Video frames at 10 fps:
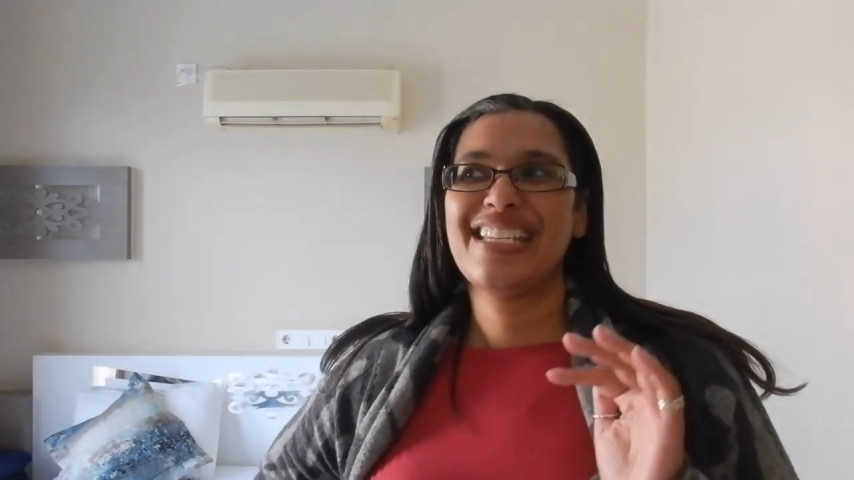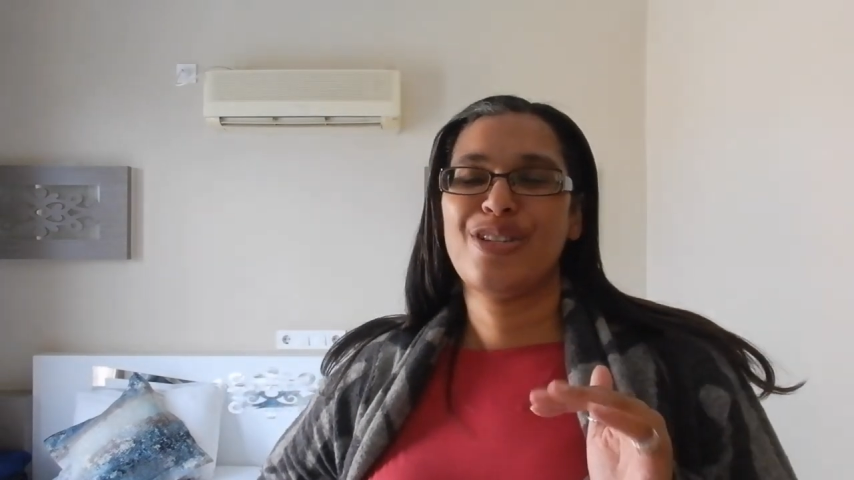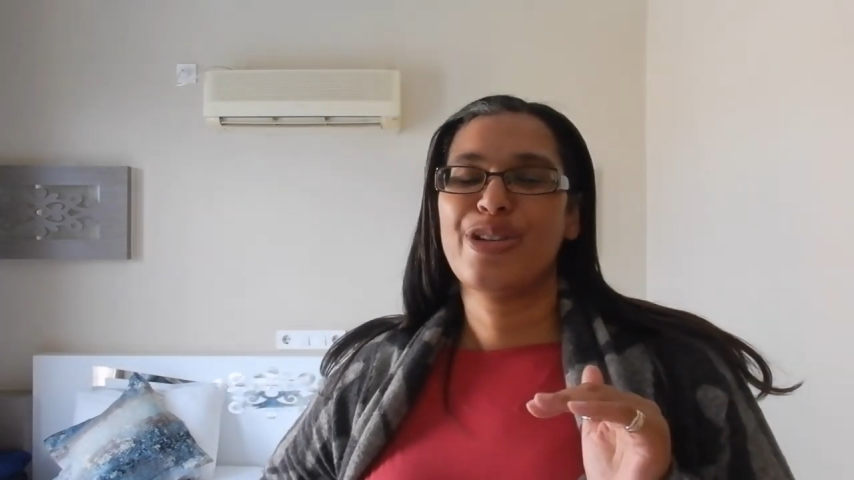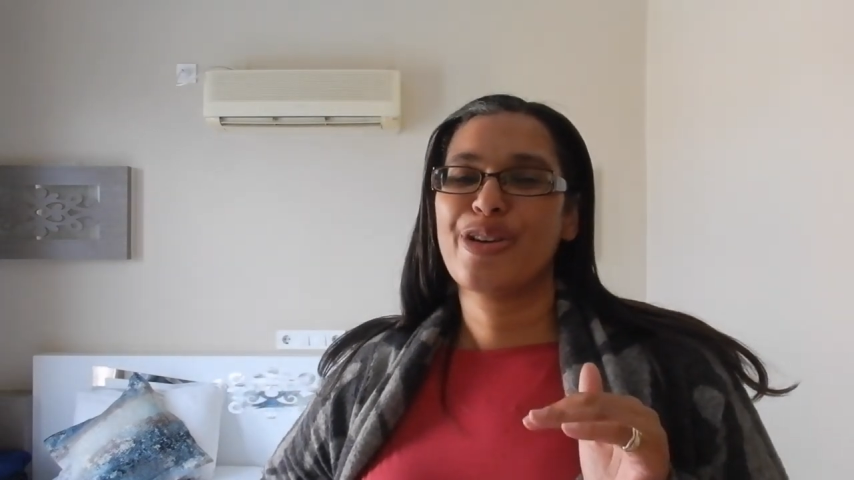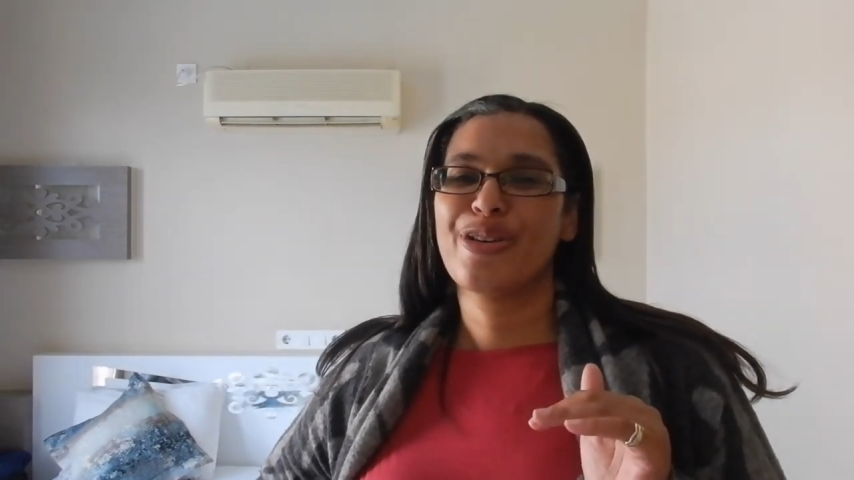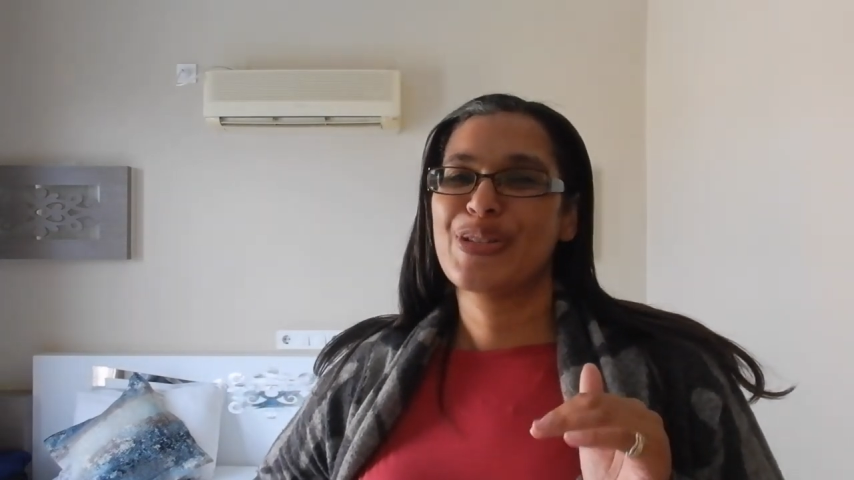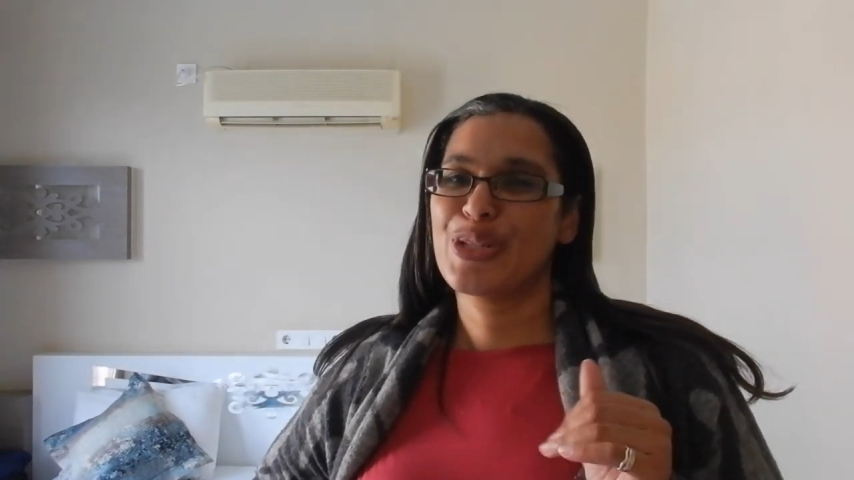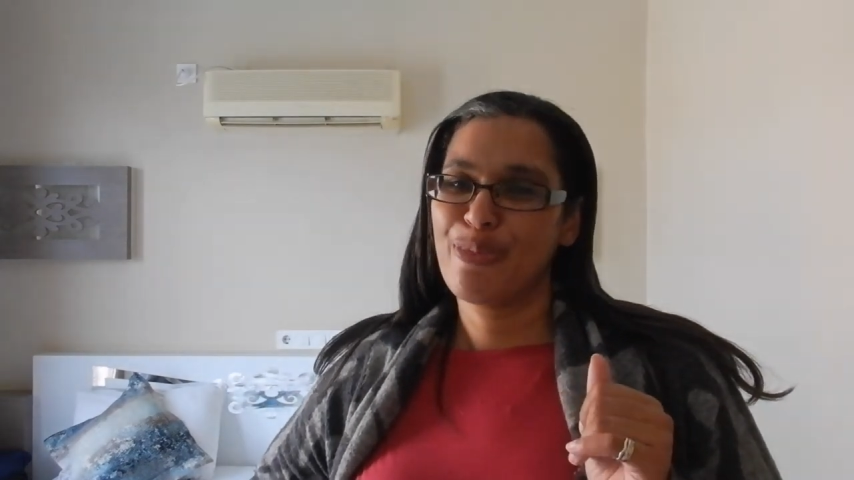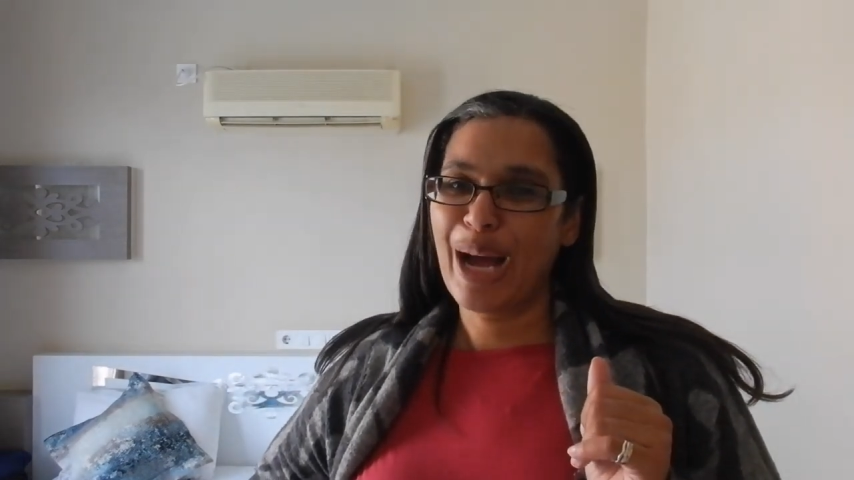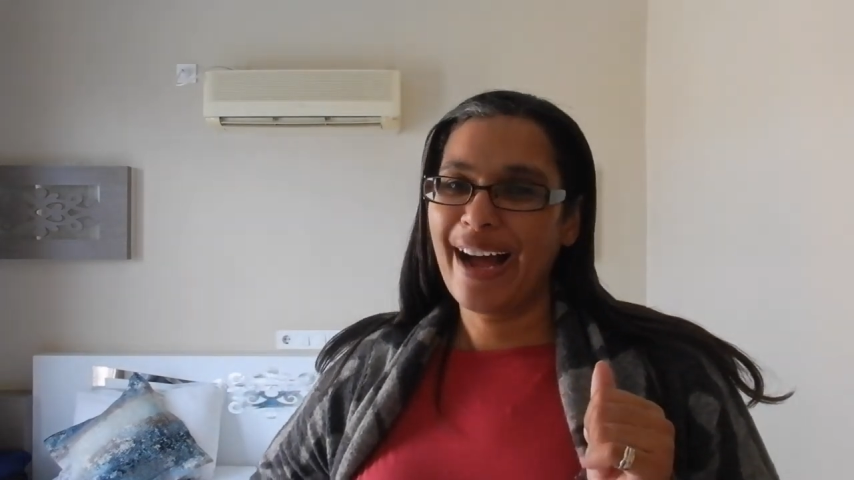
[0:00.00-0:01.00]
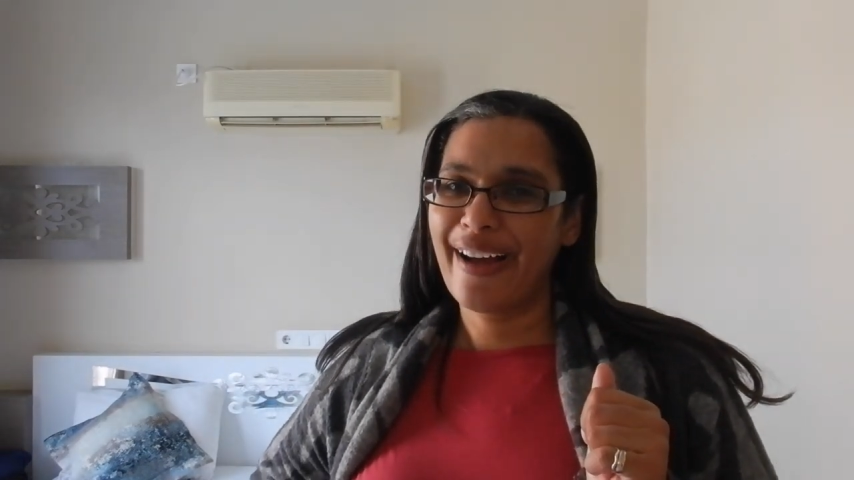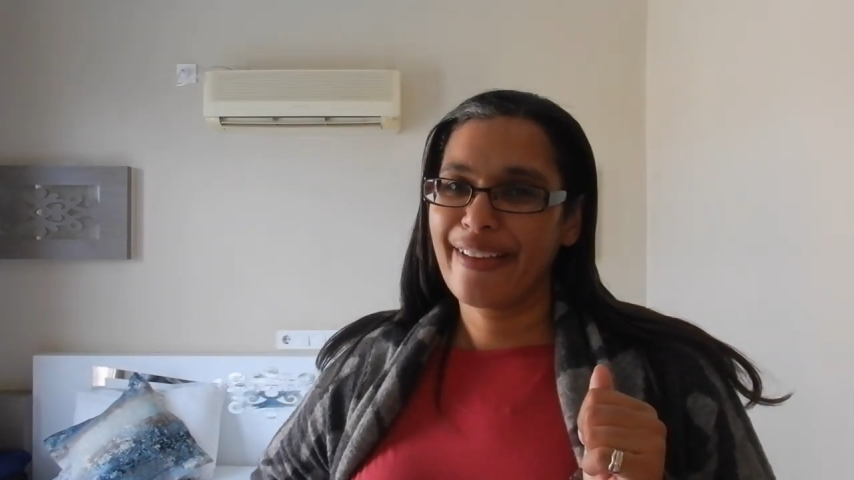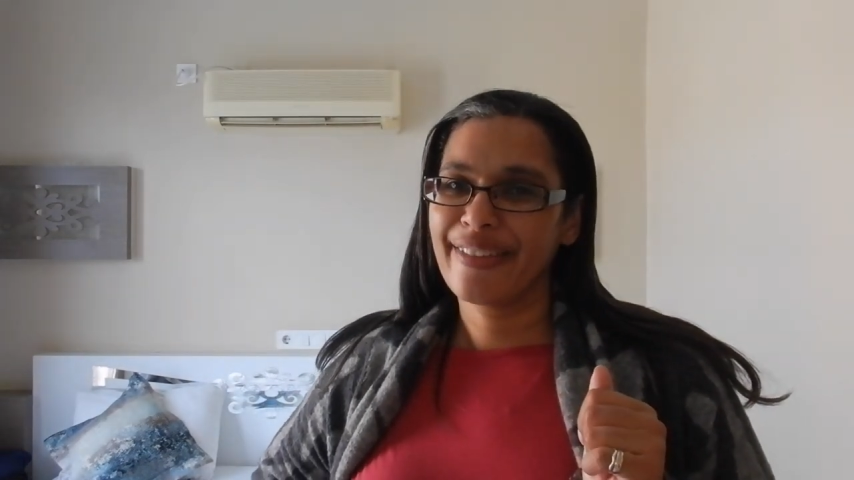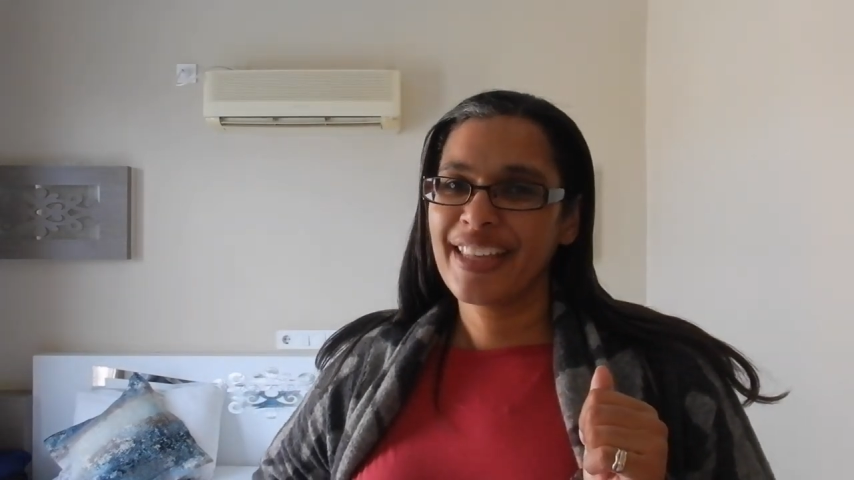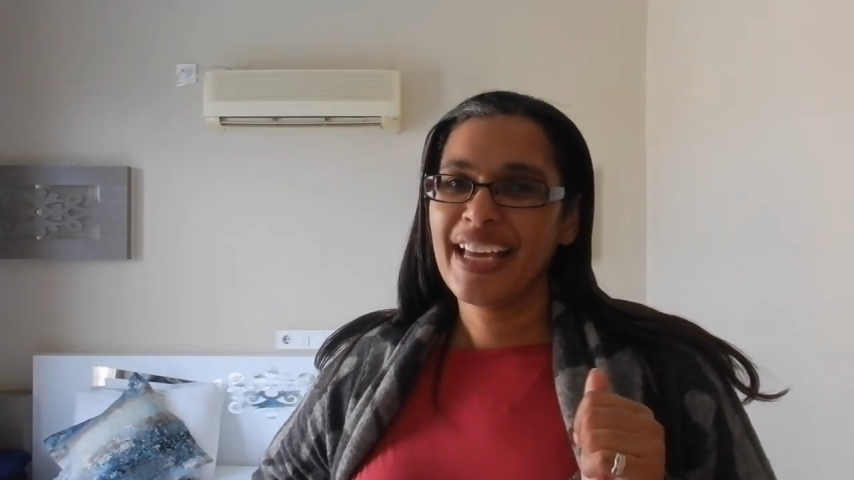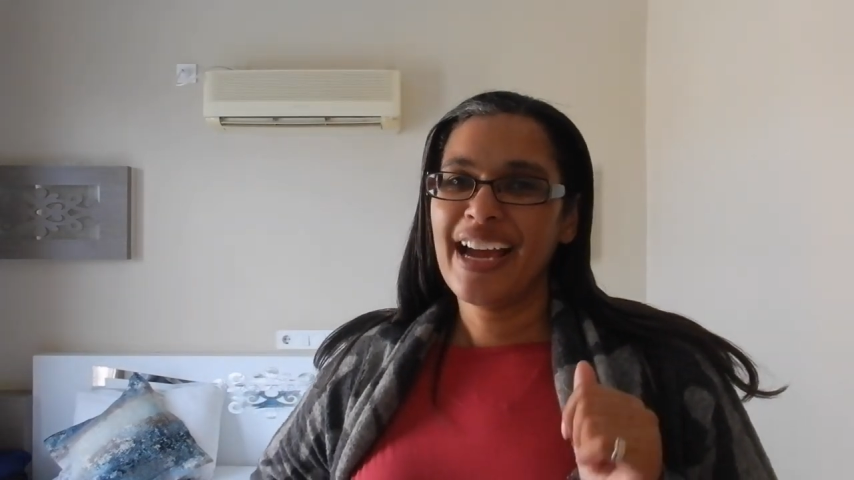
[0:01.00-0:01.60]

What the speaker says: tourist path.